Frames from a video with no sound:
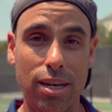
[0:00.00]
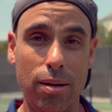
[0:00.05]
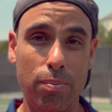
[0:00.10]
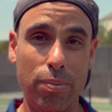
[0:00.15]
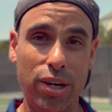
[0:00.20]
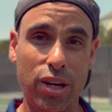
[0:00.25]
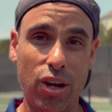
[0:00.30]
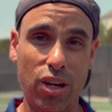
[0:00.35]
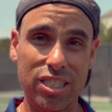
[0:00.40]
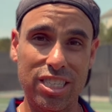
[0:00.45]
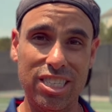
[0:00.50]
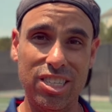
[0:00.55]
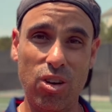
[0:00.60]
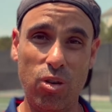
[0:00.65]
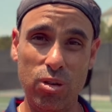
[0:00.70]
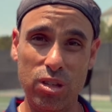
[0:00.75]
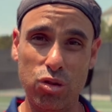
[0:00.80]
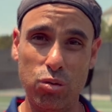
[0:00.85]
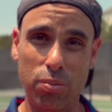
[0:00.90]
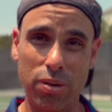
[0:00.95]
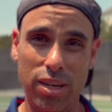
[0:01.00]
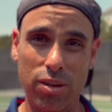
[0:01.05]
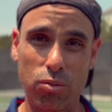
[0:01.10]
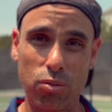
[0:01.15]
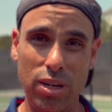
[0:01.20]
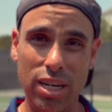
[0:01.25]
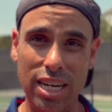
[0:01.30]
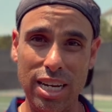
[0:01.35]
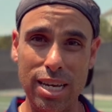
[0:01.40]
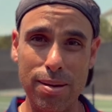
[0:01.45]
because it's going to
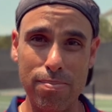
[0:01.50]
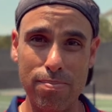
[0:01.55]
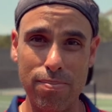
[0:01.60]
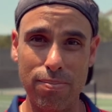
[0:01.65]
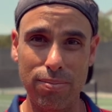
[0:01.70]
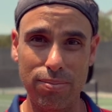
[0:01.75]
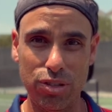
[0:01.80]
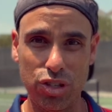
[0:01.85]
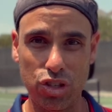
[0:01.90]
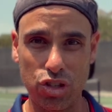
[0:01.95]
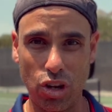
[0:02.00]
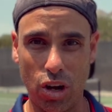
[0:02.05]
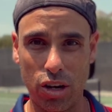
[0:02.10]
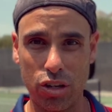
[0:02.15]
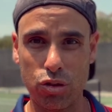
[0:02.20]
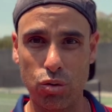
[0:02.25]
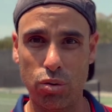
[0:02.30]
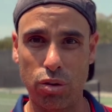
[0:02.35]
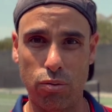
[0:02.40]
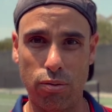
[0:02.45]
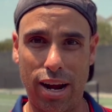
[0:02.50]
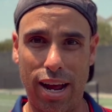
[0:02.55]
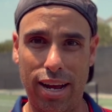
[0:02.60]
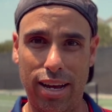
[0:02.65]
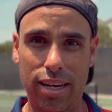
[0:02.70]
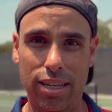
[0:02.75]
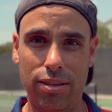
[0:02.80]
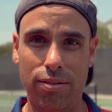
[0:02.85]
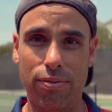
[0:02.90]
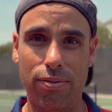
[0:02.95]
be really stuck to the
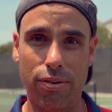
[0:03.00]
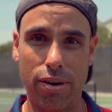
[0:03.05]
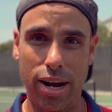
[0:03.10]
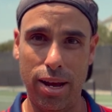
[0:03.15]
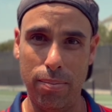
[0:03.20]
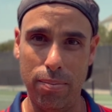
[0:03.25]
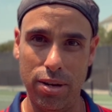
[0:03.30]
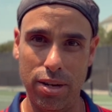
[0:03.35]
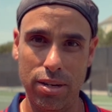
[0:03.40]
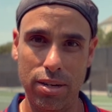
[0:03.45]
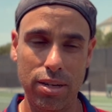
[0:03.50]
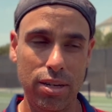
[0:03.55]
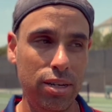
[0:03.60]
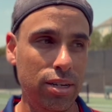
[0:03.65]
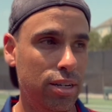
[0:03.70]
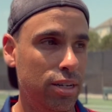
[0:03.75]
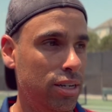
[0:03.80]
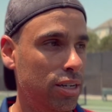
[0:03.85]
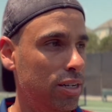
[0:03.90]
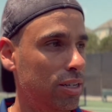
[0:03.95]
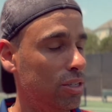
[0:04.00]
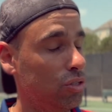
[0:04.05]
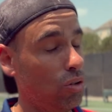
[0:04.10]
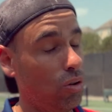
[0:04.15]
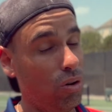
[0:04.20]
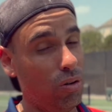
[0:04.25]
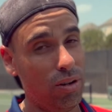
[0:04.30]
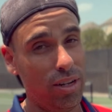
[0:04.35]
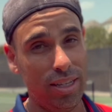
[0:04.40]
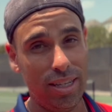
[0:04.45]
racket frame.
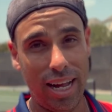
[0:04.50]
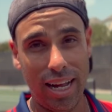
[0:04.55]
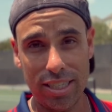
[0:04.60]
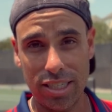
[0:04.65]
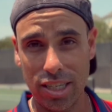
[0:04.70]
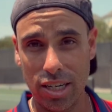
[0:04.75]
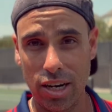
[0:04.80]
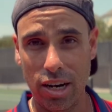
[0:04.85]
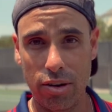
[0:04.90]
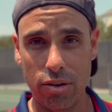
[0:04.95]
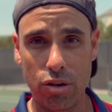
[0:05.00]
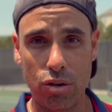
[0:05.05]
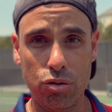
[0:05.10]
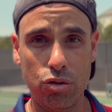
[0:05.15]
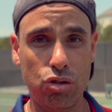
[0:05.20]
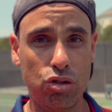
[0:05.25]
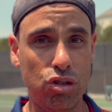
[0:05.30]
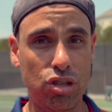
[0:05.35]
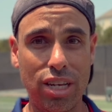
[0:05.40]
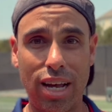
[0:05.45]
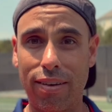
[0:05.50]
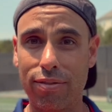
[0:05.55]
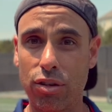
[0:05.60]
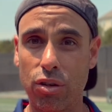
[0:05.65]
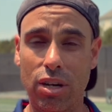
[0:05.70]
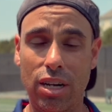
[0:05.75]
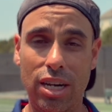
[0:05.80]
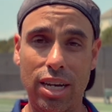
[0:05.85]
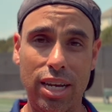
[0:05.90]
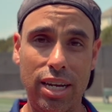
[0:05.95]
So in that scenario, you just have to
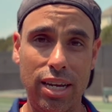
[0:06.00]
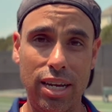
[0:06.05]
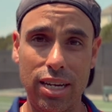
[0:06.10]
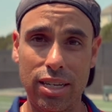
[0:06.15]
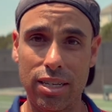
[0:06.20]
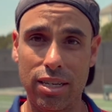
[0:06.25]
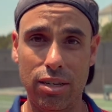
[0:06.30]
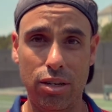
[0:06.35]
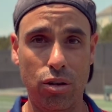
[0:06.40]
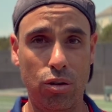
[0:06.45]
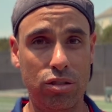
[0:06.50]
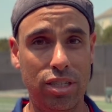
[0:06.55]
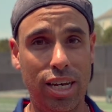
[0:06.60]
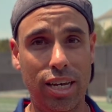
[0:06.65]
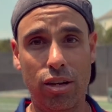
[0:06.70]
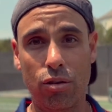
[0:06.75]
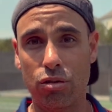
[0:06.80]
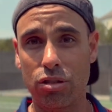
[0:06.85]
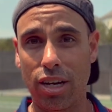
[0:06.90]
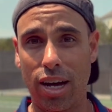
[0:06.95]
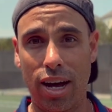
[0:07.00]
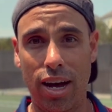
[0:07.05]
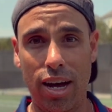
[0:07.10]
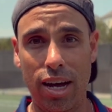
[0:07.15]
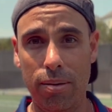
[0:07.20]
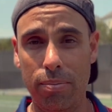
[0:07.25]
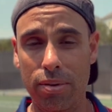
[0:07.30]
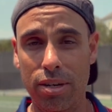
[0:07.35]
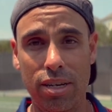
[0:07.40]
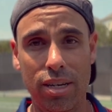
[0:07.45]
clean it, take your
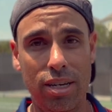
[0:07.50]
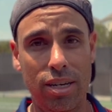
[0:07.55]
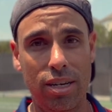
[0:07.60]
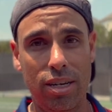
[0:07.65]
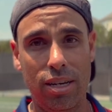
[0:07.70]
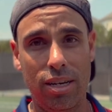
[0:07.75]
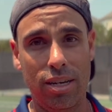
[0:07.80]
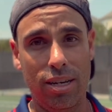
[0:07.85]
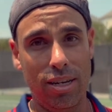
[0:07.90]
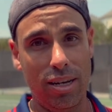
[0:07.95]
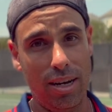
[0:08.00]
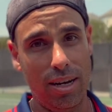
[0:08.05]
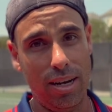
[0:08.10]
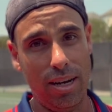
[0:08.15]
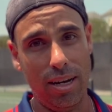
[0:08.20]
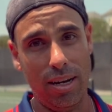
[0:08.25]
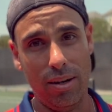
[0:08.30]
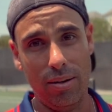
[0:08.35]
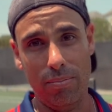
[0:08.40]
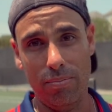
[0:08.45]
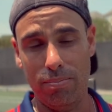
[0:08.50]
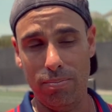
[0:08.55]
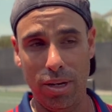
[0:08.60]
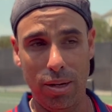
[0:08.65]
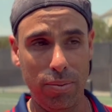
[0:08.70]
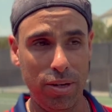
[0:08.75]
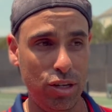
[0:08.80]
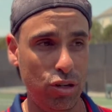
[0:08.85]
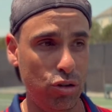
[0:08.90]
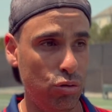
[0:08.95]
time,
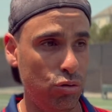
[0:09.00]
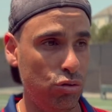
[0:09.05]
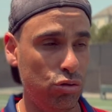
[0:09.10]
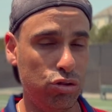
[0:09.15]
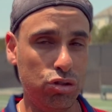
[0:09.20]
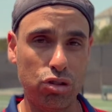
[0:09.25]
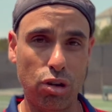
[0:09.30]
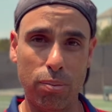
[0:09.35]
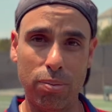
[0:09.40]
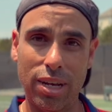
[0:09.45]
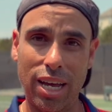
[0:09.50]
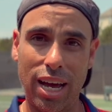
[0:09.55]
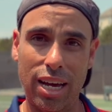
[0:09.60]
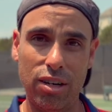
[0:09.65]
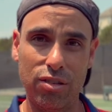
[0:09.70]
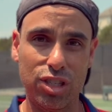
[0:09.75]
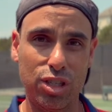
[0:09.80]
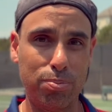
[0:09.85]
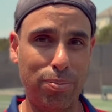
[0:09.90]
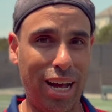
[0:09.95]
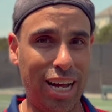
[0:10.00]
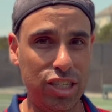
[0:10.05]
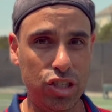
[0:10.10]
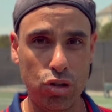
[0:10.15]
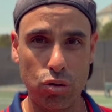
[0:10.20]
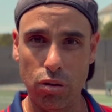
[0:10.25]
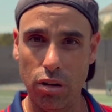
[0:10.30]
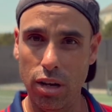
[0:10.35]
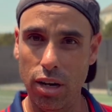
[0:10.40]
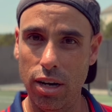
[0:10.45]
maybe use some kind of
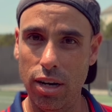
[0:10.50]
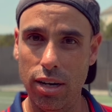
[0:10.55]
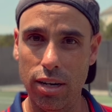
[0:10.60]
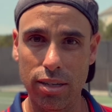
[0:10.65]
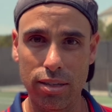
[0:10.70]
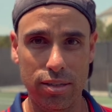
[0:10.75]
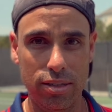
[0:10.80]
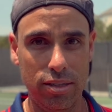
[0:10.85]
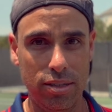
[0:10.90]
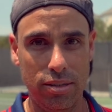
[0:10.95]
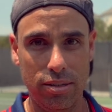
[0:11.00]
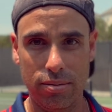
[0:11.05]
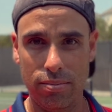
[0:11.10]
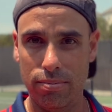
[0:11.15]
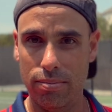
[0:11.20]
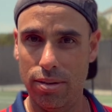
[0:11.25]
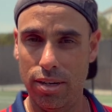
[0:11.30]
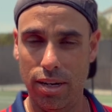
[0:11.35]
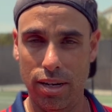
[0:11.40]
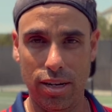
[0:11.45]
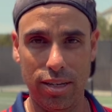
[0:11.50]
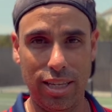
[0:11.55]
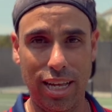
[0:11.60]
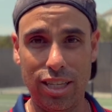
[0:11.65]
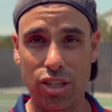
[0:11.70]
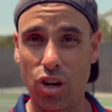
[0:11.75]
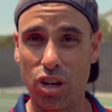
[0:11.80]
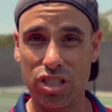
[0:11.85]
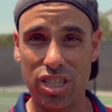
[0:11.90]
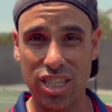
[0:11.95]
spatula that
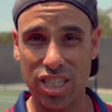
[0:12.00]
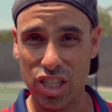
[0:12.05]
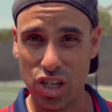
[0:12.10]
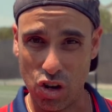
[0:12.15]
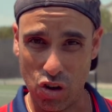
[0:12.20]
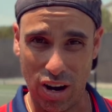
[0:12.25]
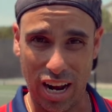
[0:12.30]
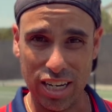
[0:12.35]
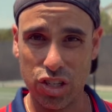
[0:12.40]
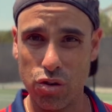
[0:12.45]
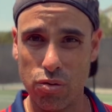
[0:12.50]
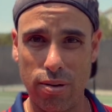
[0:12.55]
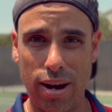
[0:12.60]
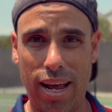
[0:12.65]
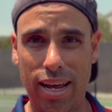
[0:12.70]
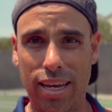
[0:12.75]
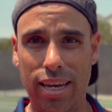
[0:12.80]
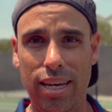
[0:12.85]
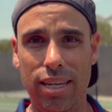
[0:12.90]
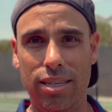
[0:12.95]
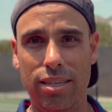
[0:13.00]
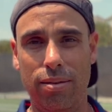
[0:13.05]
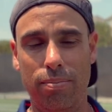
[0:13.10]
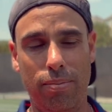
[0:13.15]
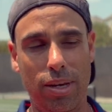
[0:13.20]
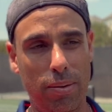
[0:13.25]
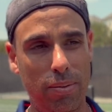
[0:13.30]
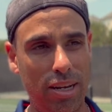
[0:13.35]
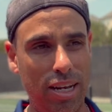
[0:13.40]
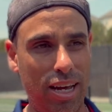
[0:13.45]
doesn't scratch your racket,
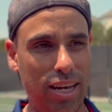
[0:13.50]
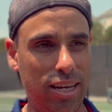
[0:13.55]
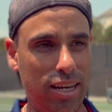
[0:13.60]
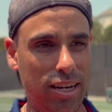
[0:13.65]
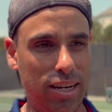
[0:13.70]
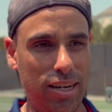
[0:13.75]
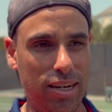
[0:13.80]
maybe like